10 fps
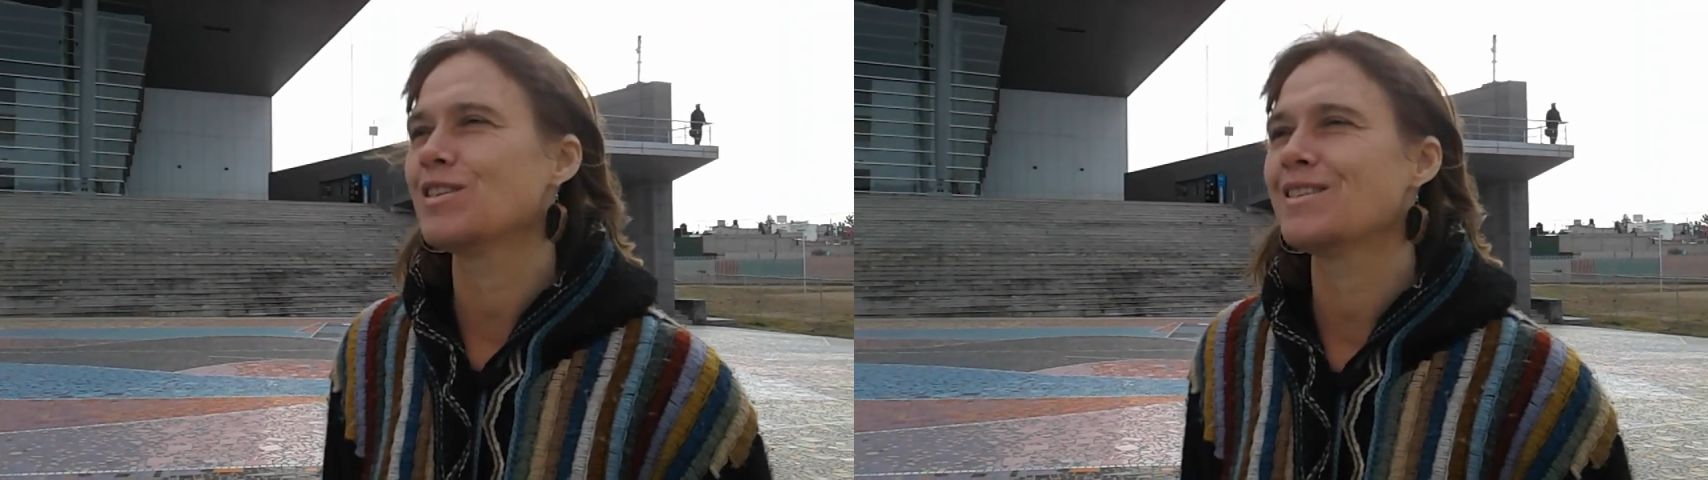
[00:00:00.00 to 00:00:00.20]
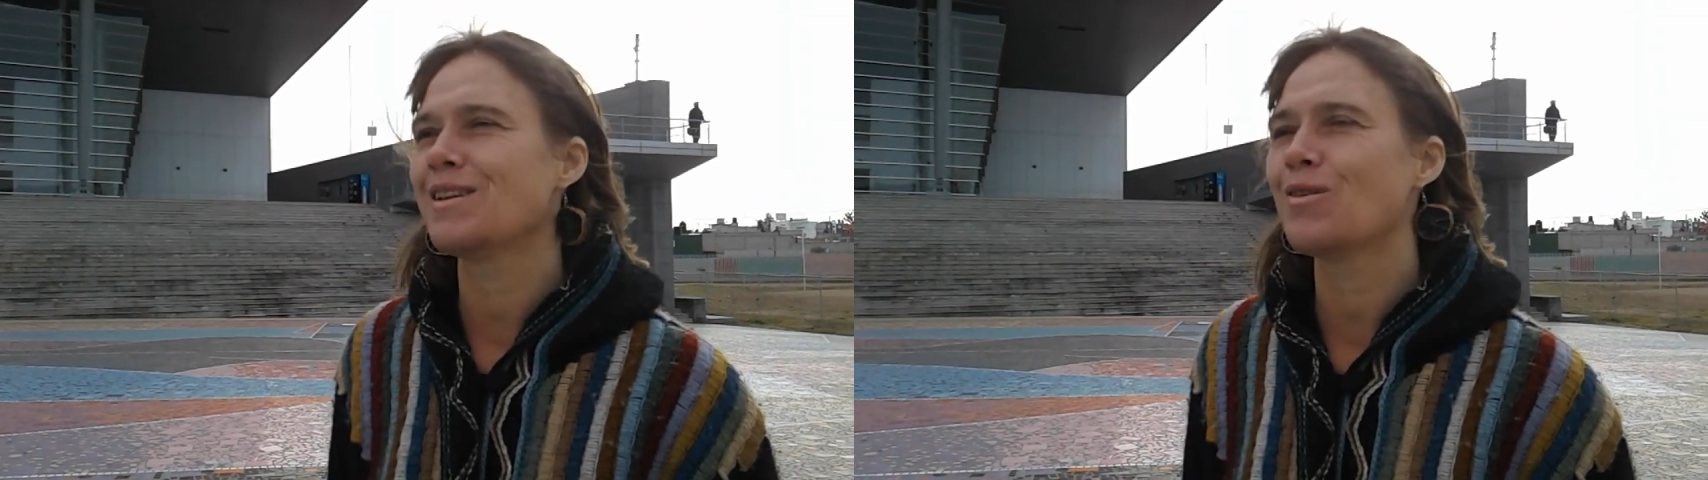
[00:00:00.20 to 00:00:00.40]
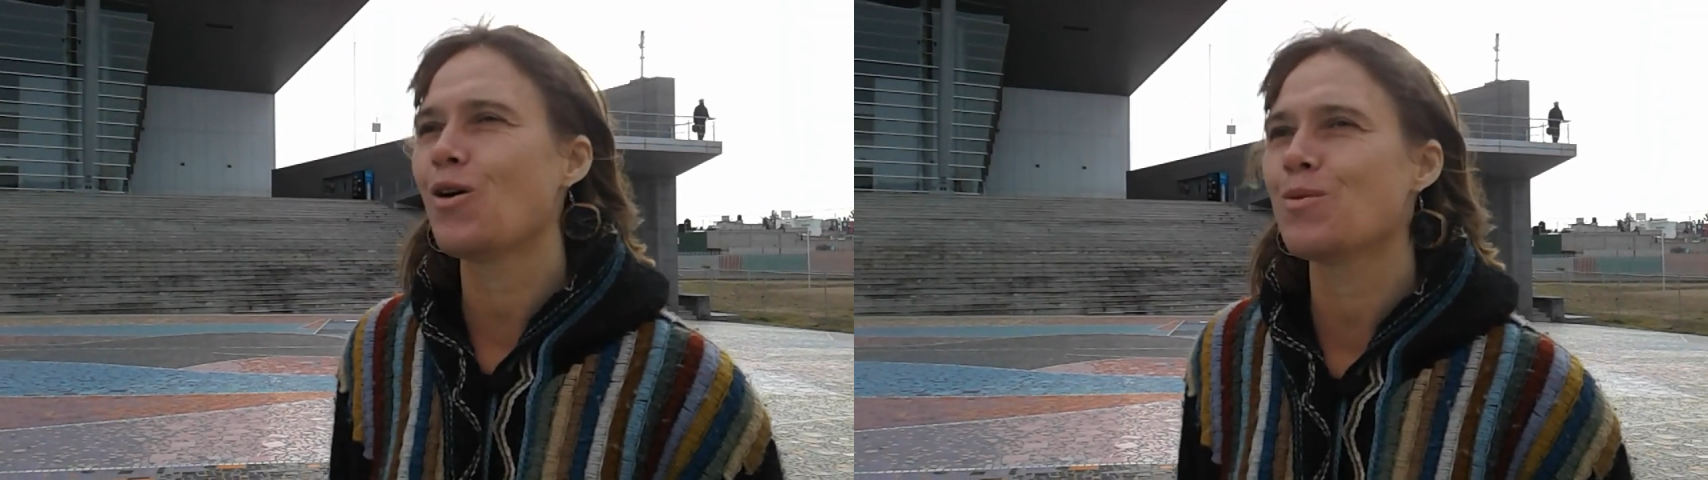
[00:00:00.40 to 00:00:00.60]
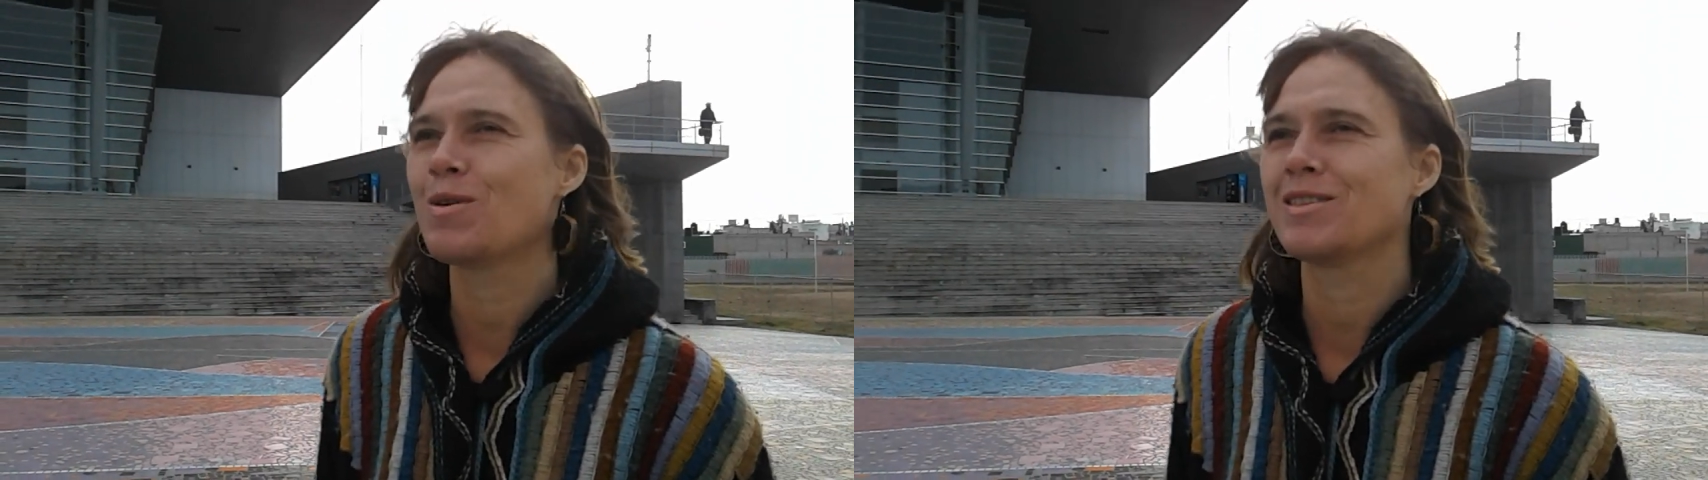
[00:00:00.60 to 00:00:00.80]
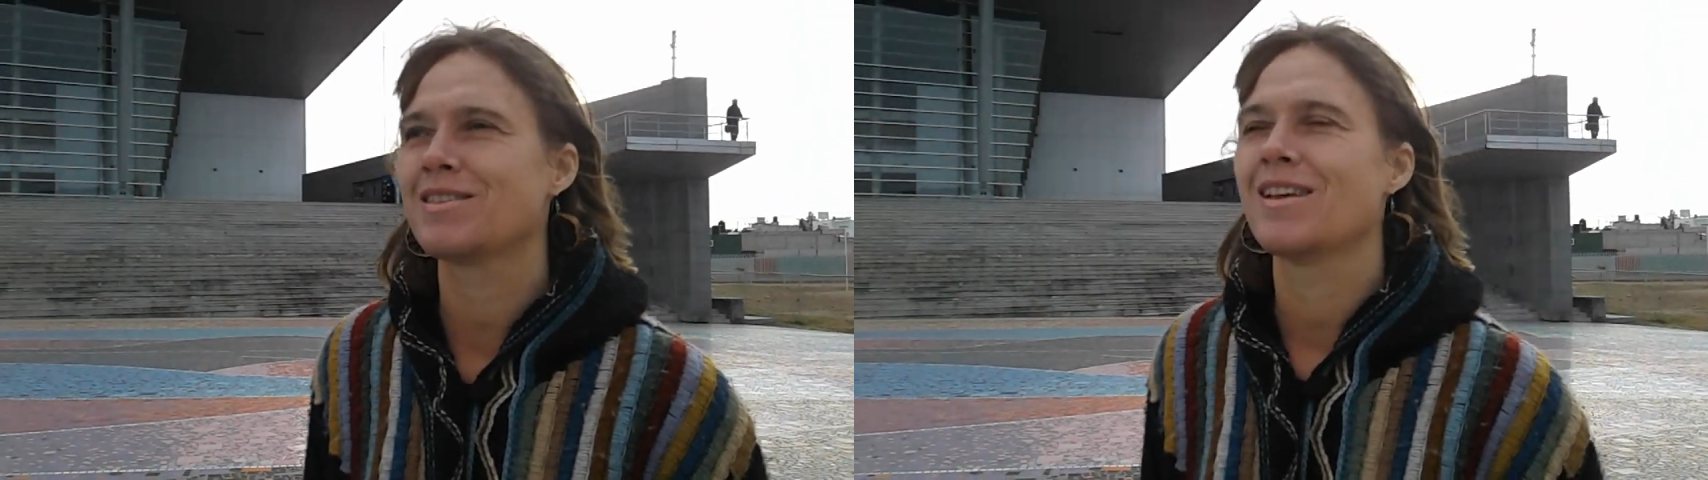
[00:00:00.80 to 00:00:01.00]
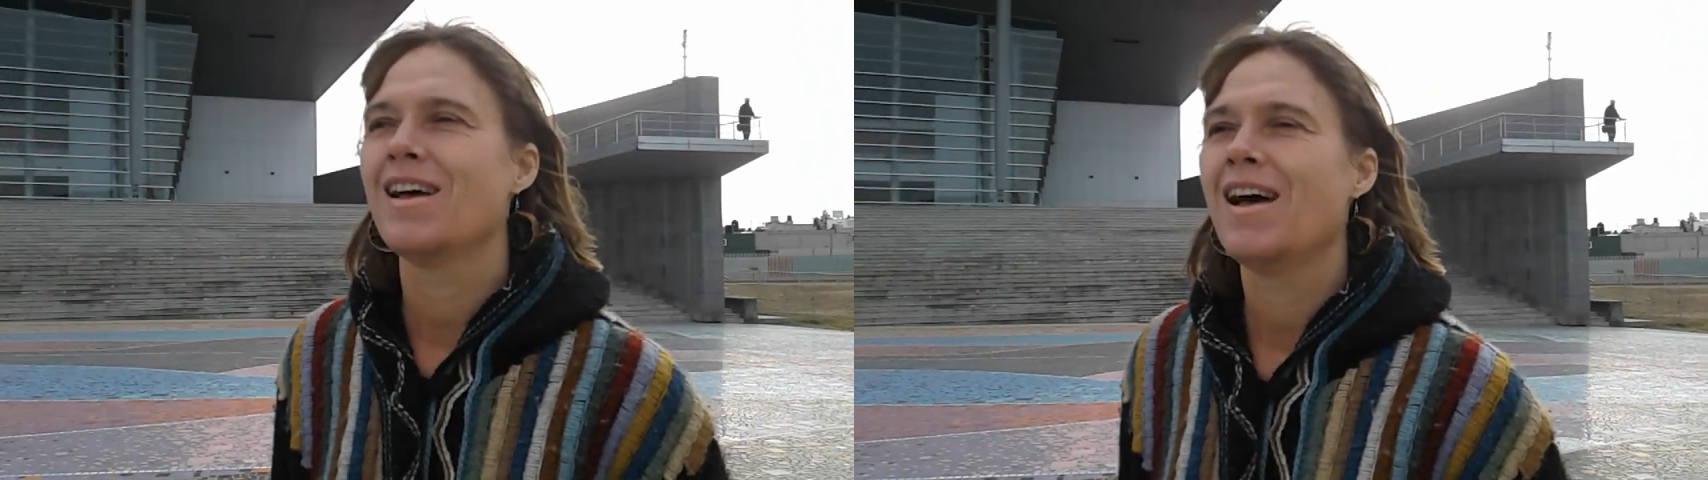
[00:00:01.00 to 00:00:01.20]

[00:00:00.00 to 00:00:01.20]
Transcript: it's enormous.